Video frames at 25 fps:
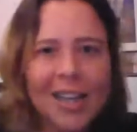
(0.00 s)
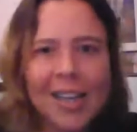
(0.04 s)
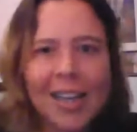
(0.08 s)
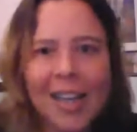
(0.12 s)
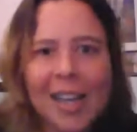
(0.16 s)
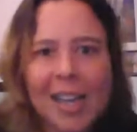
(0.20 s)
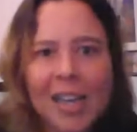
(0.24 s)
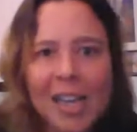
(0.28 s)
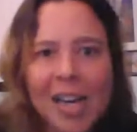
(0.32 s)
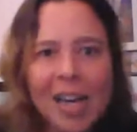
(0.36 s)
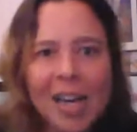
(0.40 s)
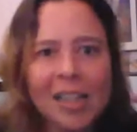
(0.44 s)
and
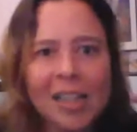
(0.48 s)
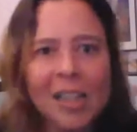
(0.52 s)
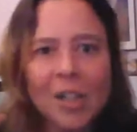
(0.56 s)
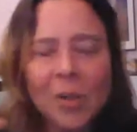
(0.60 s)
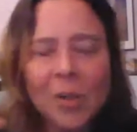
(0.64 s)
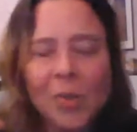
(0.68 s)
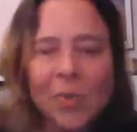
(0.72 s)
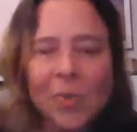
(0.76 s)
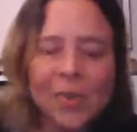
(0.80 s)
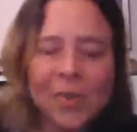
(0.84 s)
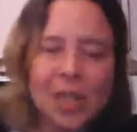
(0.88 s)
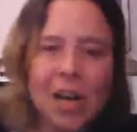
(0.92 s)
it kind of
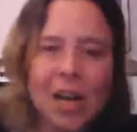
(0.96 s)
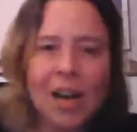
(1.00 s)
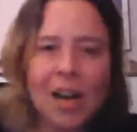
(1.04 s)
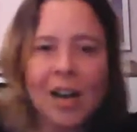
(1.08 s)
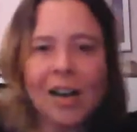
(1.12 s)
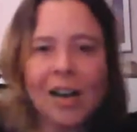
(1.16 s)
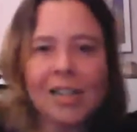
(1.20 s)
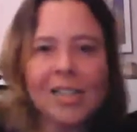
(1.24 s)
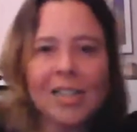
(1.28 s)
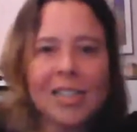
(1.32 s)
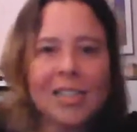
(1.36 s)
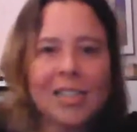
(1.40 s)
moves
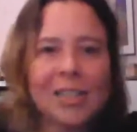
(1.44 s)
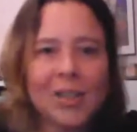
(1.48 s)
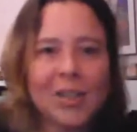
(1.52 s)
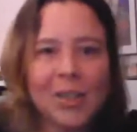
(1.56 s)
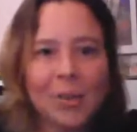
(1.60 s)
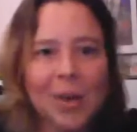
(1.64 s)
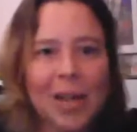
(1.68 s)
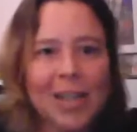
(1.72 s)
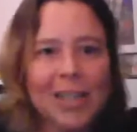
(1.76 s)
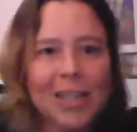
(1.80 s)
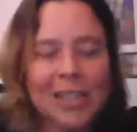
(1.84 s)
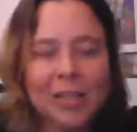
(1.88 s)
on into
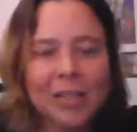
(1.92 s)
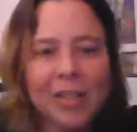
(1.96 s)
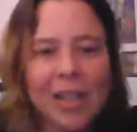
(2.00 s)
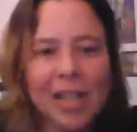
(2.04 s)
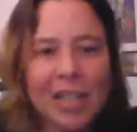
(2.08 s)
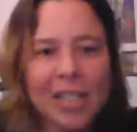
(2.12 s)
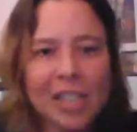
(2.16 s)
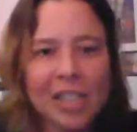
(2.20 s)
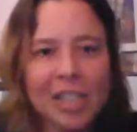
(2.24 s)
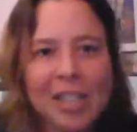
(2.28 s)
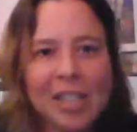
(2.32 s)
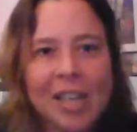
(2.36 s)
the right
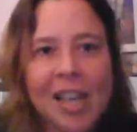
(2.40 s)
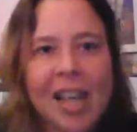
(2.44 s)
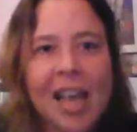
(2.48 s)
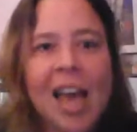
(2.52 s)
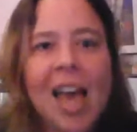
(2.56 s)
direction.